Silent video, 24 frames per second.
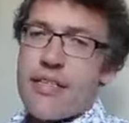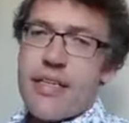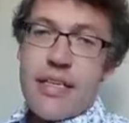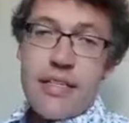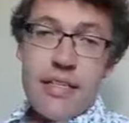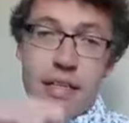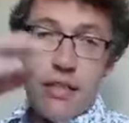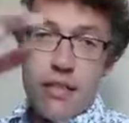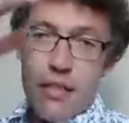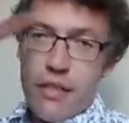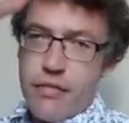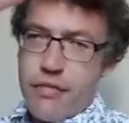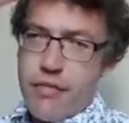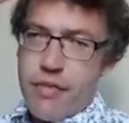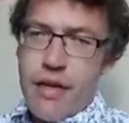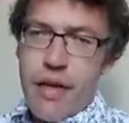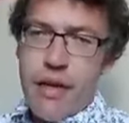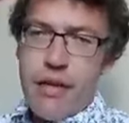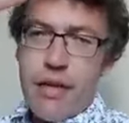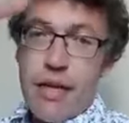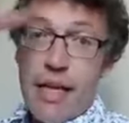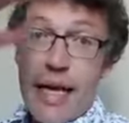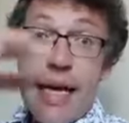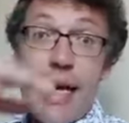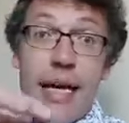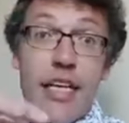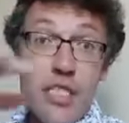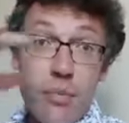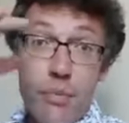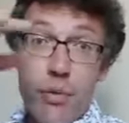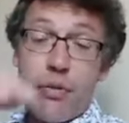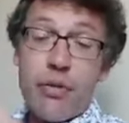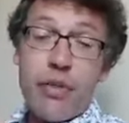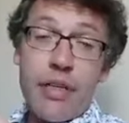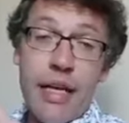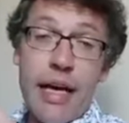There's kind of you know layers
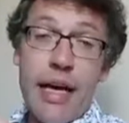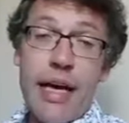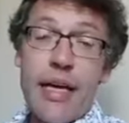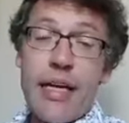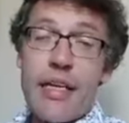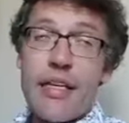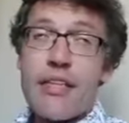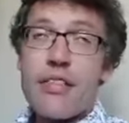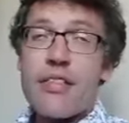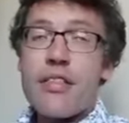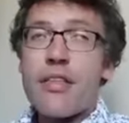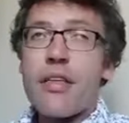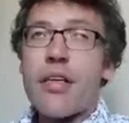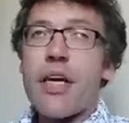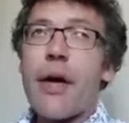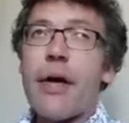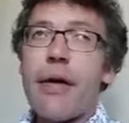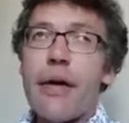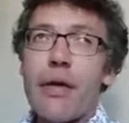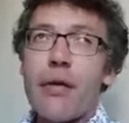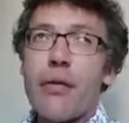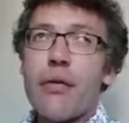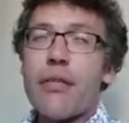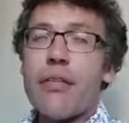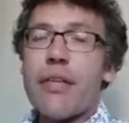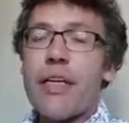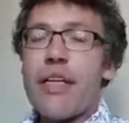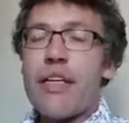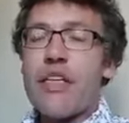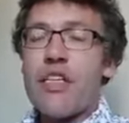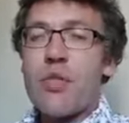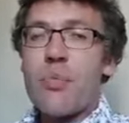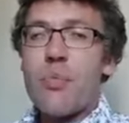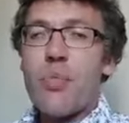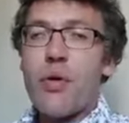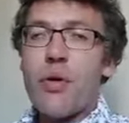upon layers going on in
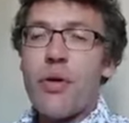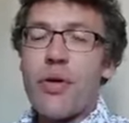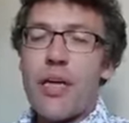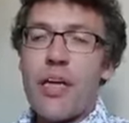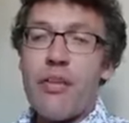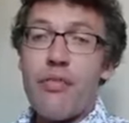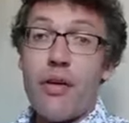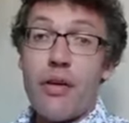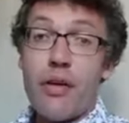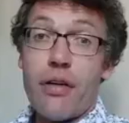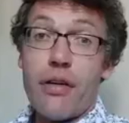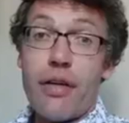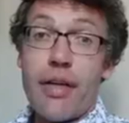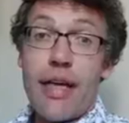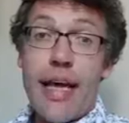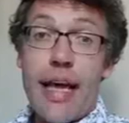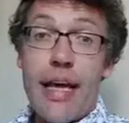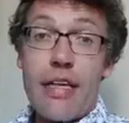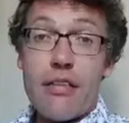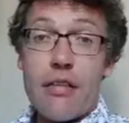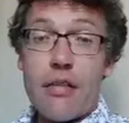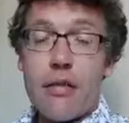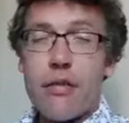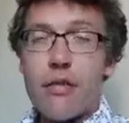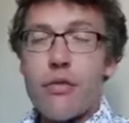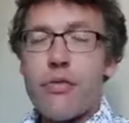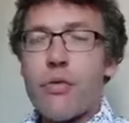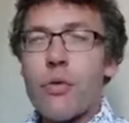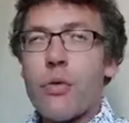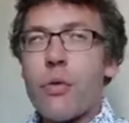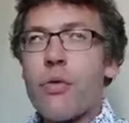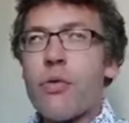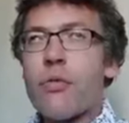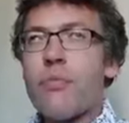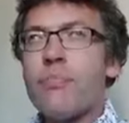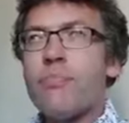this book if you kind of care to look
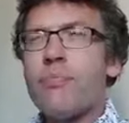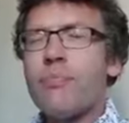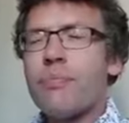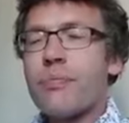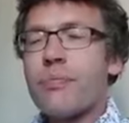for them.